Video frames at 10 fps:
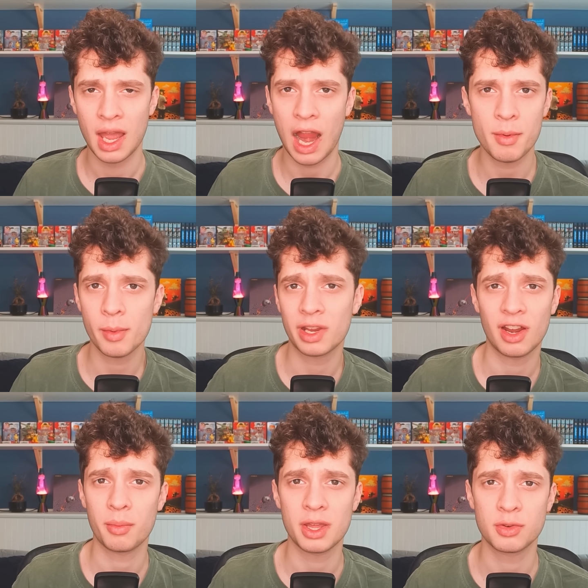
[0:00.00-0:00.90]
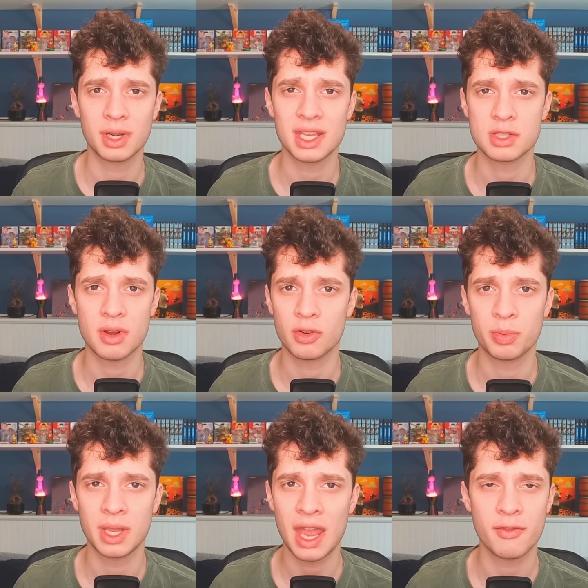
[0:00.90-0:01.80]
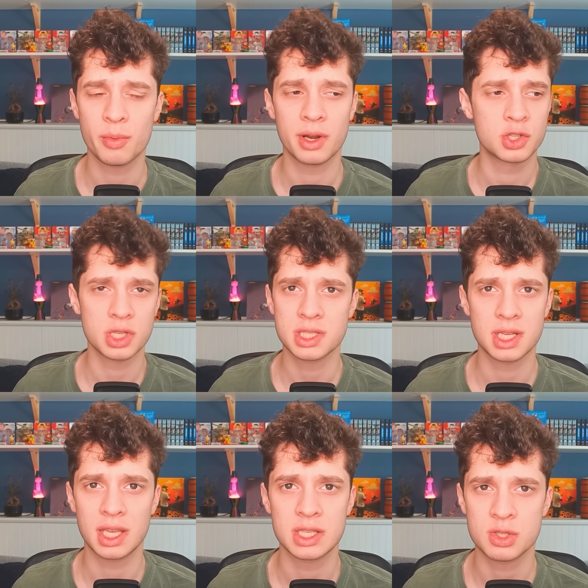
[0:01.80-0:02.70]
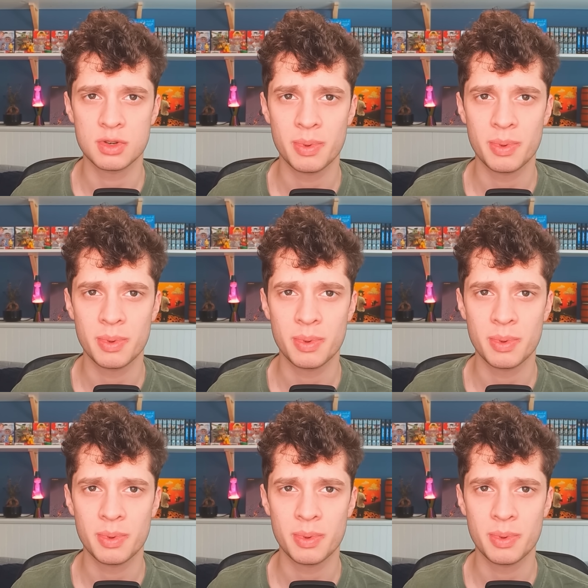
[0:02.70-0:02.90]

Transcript: I remember carrying my 3DS around with me everywhere just to get Street